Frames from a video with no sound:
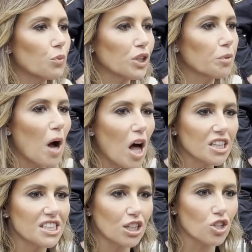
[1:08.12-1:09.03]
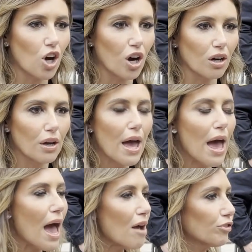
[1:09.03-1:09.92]
what your politics are.
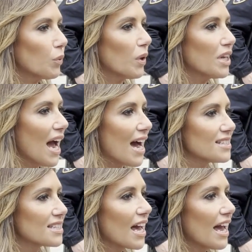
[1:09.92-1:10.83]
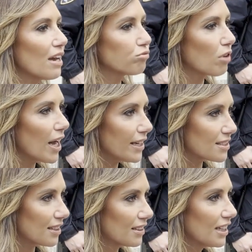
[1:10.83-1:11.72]
Everyone has a right
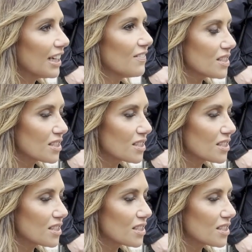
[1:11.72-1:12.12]
in this